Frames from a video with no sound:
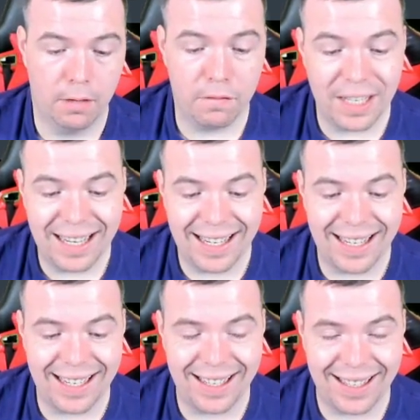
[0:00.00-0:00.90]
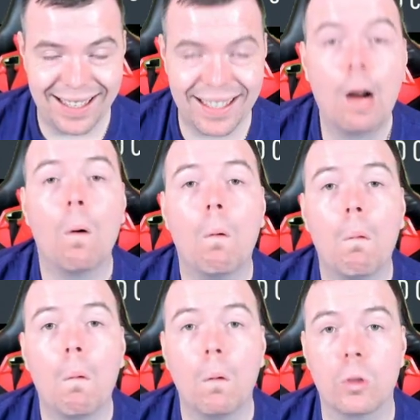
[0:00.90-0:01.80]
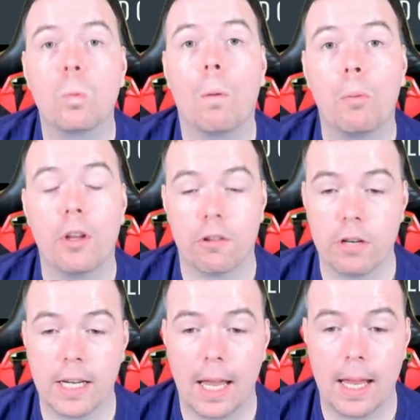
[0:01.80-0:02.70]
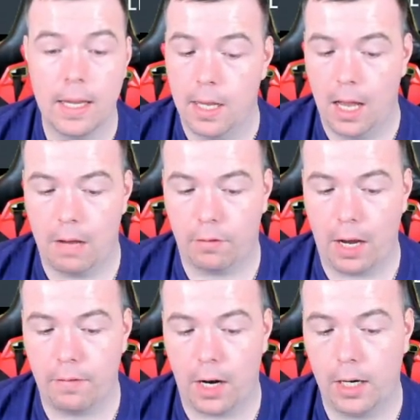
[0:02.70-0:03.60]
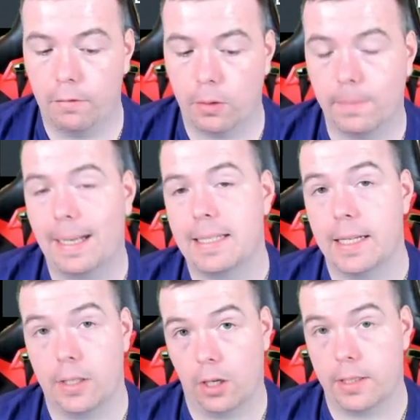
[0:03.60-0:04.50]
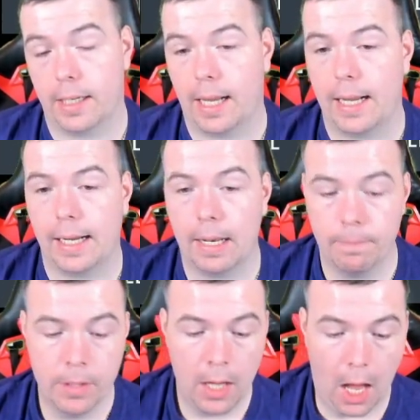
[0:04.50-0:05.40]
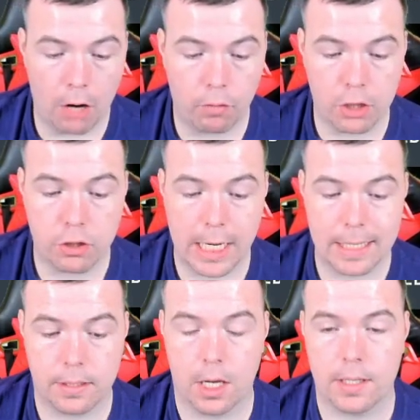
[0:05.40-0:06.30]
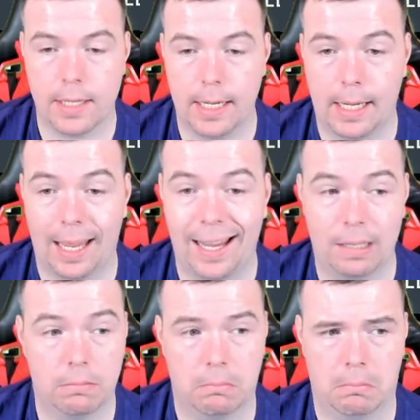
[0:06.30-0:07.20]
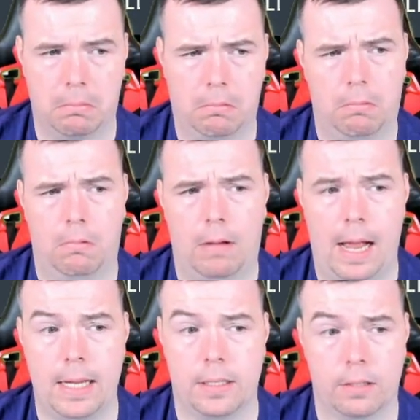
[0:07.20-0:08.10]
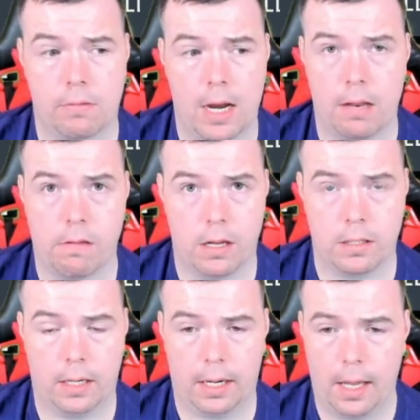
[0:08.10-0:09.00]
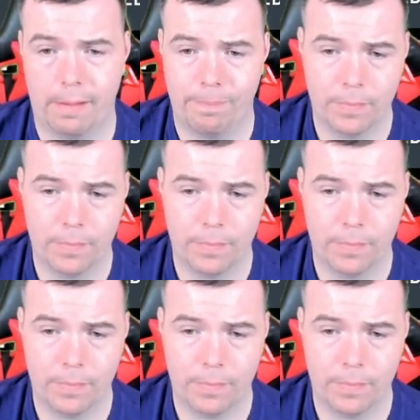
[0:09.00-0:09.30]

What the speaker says: Vinkhorst, 1.3k. Verratti, love it up the Batty, 19k again. Rodri is 13k. 86 rated, 13k.